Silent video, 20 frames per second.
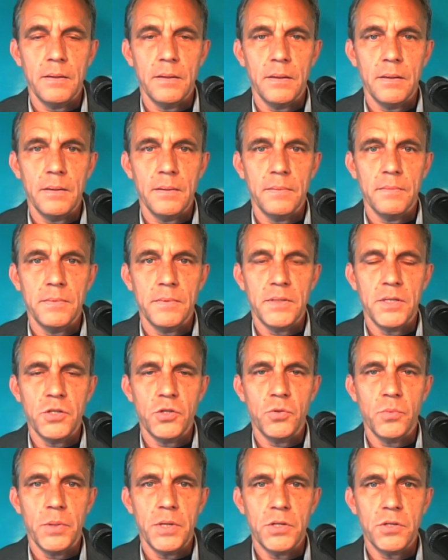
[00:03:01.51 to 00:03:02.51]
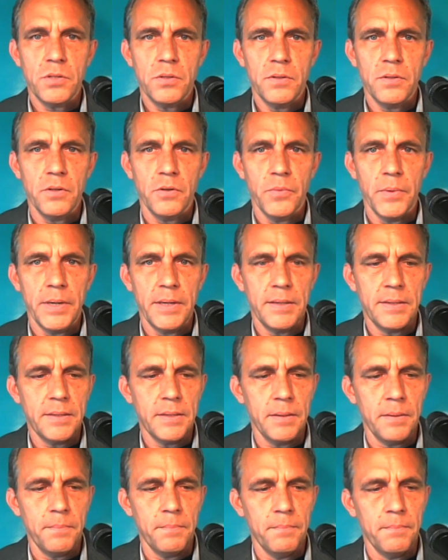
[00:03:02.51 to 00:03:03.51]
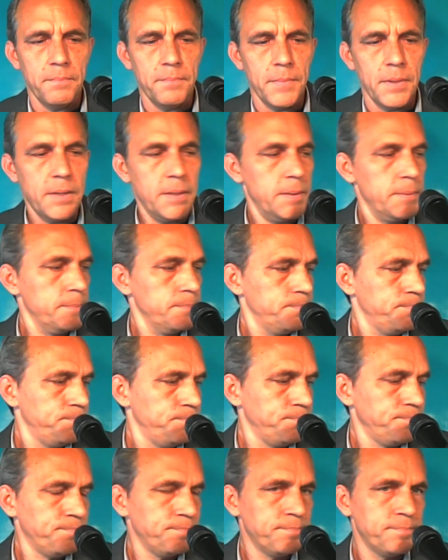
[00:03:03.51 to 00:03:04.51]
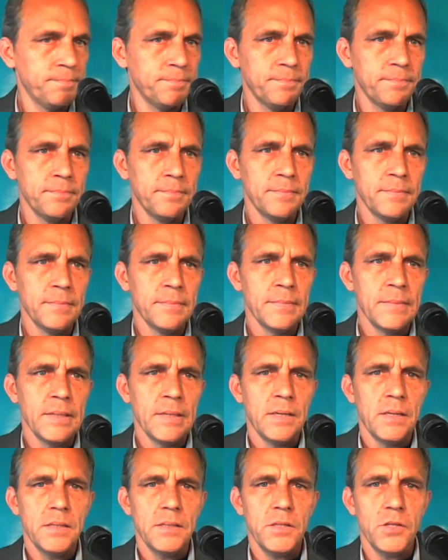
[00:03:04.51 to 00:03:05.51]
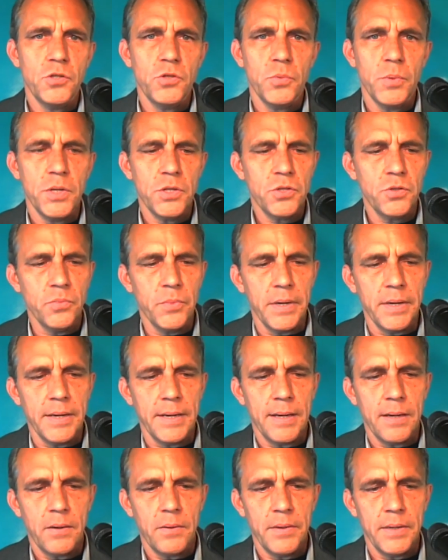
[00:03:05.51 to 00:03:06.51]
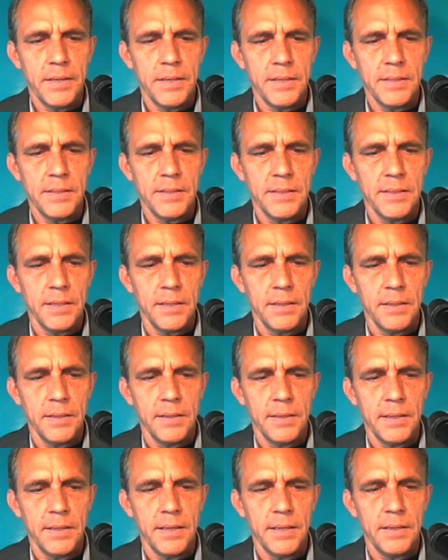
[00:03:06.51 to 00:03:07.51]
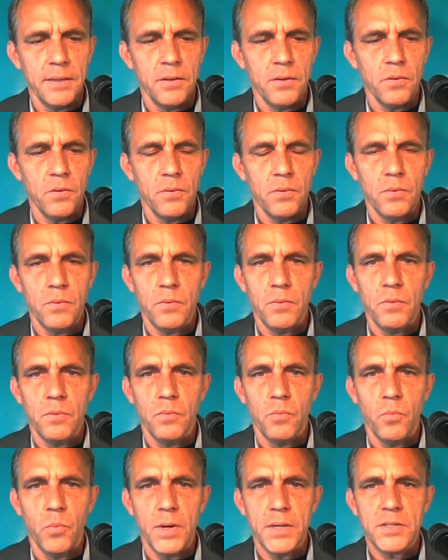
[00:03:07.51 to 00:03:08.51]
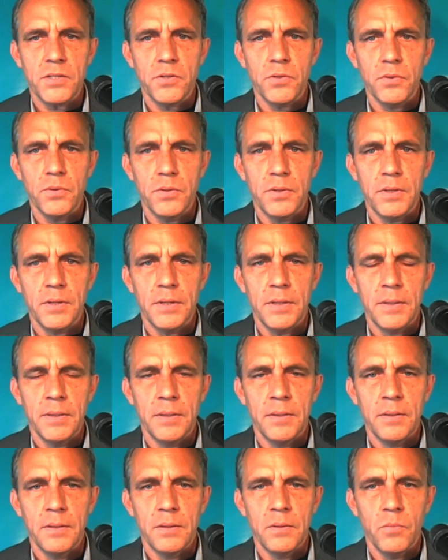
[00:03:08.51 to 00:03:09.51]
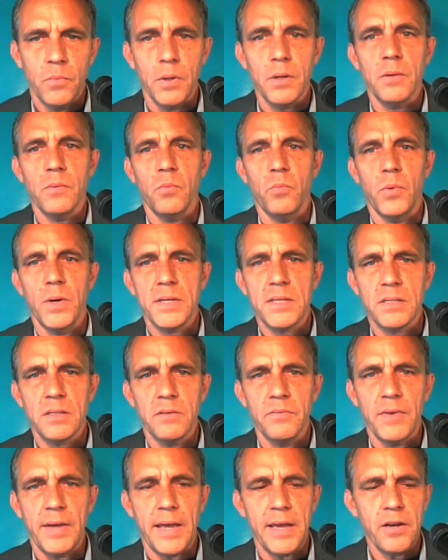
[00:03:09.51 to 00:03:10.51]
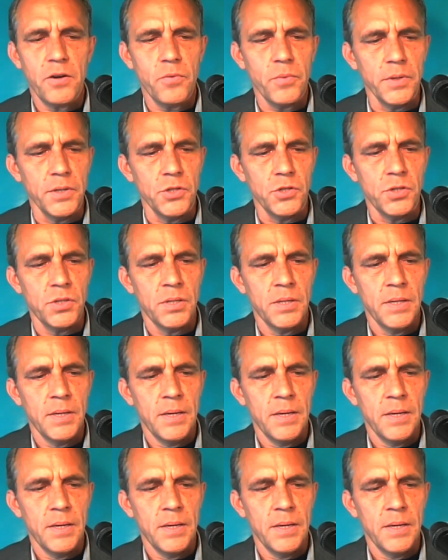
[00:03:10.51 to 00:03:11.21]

uh, situation, the great uh, um, situation right now is uh, in western, well, west of Anchorage.